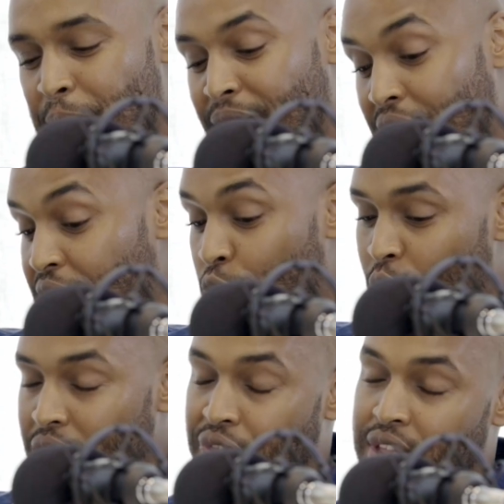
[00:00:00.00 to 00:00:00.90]
But I think
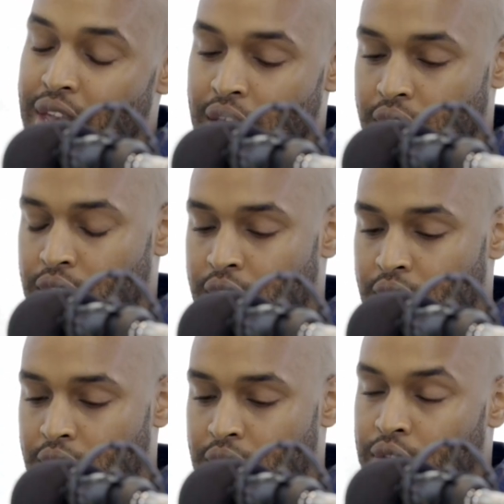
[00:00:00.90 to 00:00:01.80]
one thing
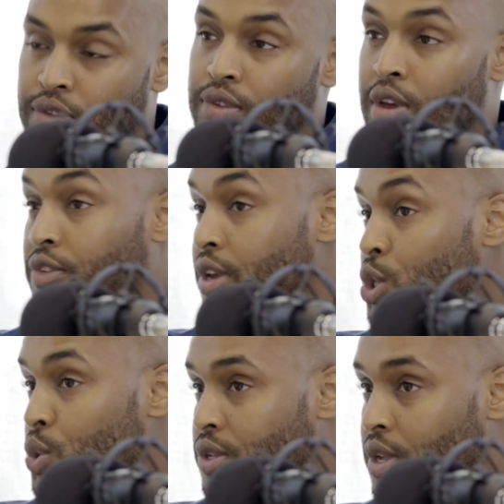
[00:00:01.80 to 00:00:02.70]
that's
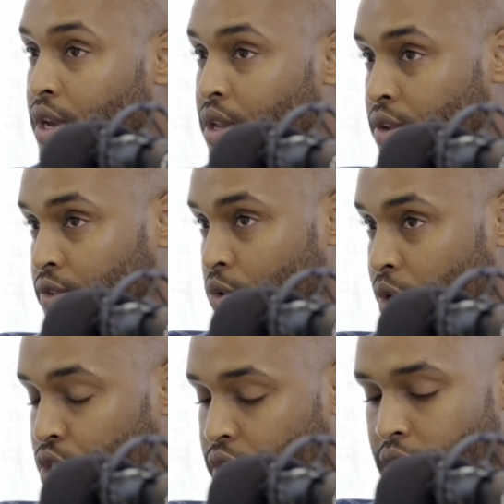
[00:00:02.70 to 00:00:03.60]
interesting in this
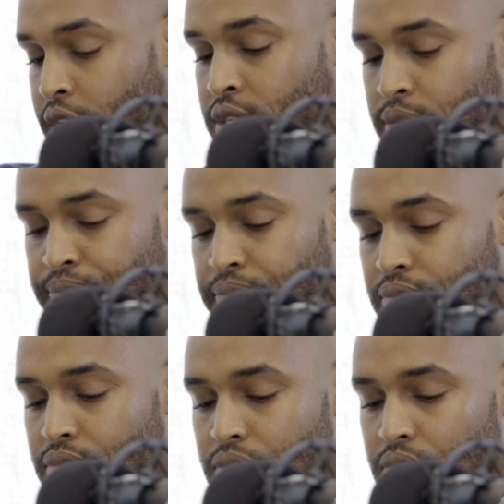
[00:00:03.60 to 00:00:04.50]
question is,
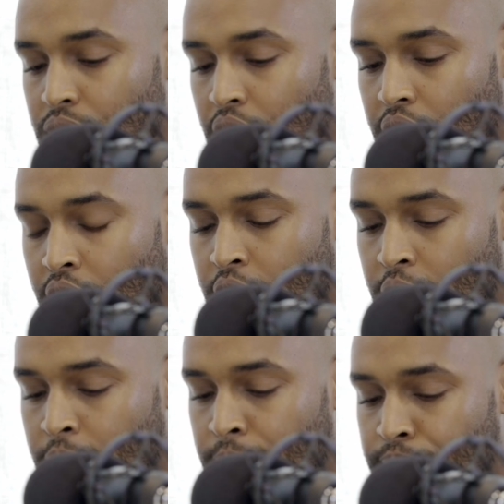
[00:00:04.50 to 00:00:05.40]

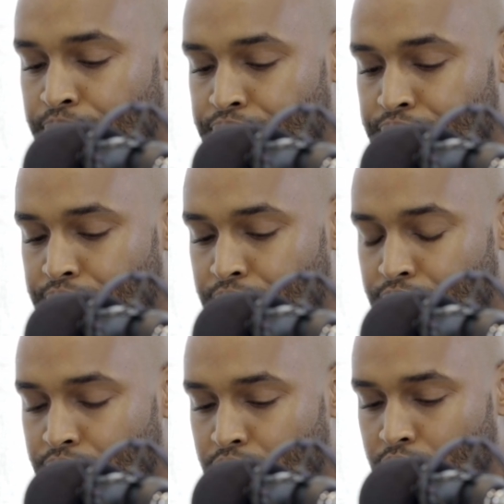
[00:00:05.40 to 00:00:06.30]
and
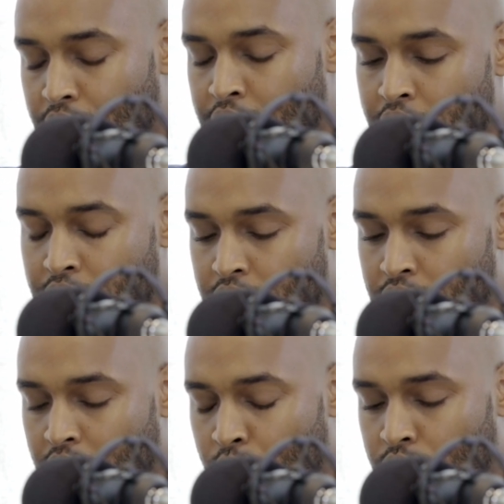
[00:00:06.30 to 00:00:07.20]

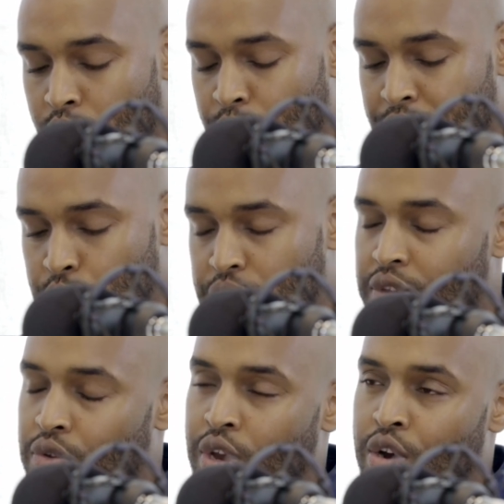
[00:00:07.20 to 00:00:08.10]
it will be
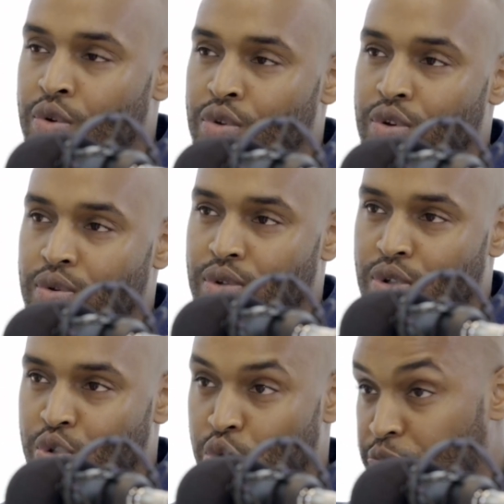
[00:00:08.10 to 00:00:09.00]
interesting to hear
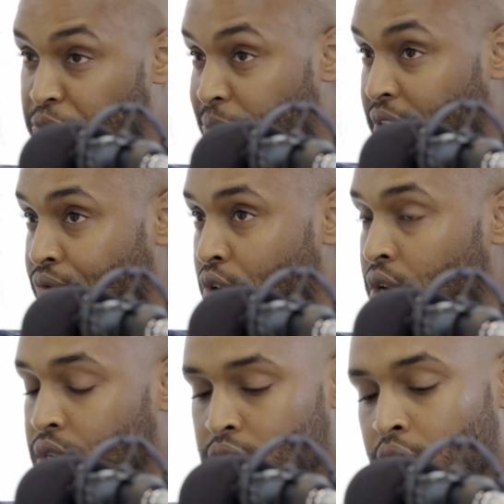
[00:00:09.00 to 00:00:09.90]
your perspective
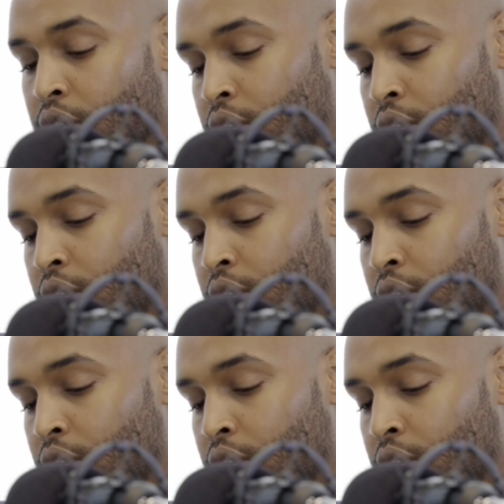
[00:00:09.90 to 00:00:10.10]
on this.